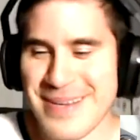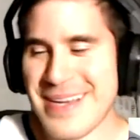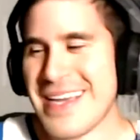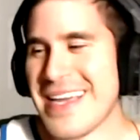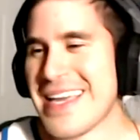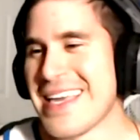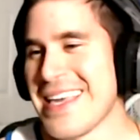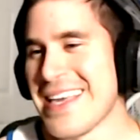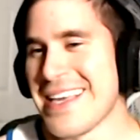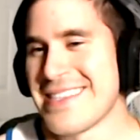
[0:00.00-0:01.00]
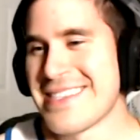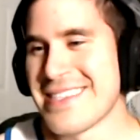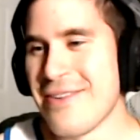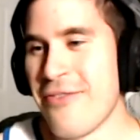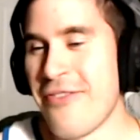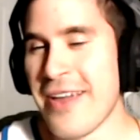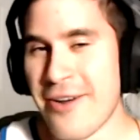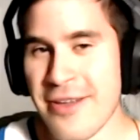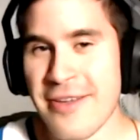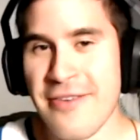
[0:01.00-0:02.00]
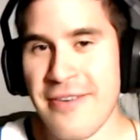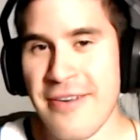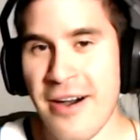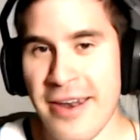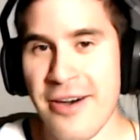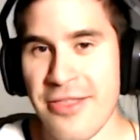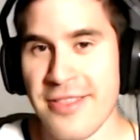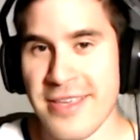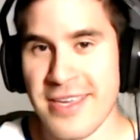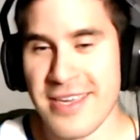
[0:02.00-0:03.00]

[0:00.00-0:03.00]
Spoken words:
He eats very unhealthily.